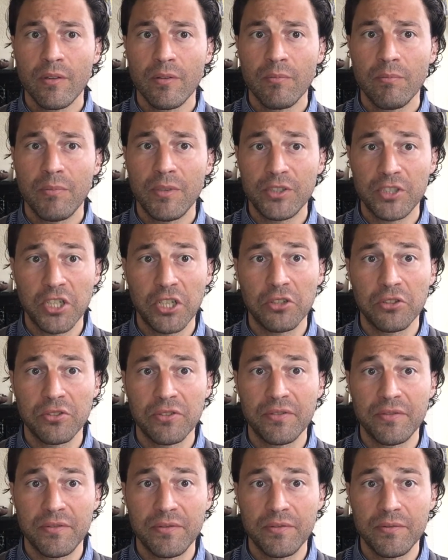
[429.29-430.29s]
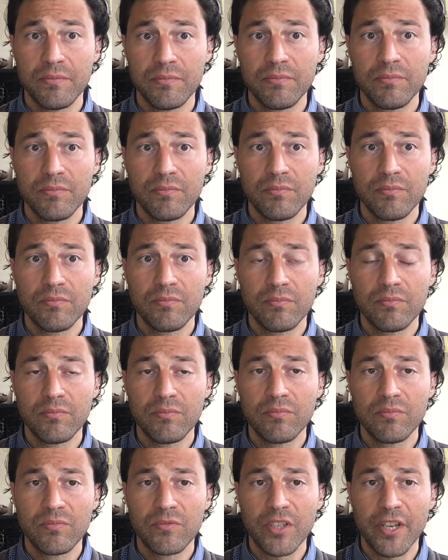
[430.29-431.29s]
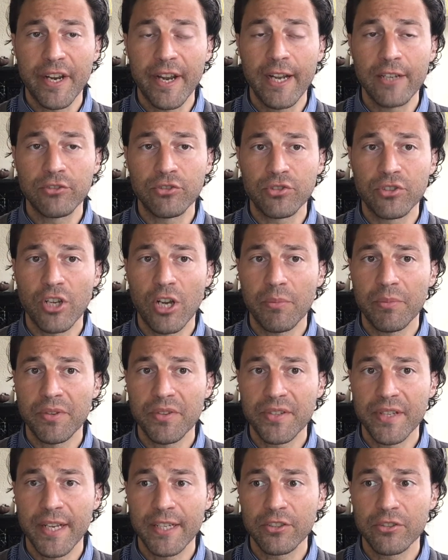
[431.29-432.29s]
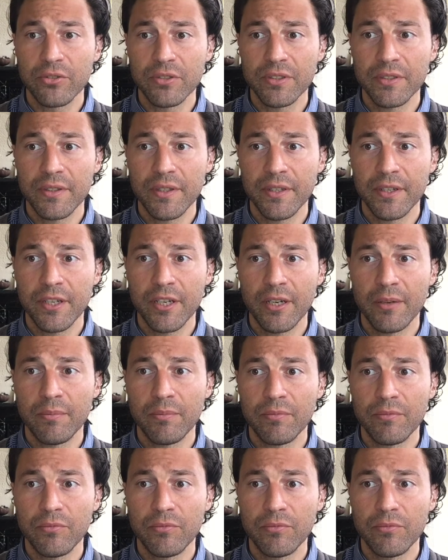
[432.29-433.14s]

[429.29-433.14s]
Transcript: my childhood psychiatrist taught me this, actually, that um,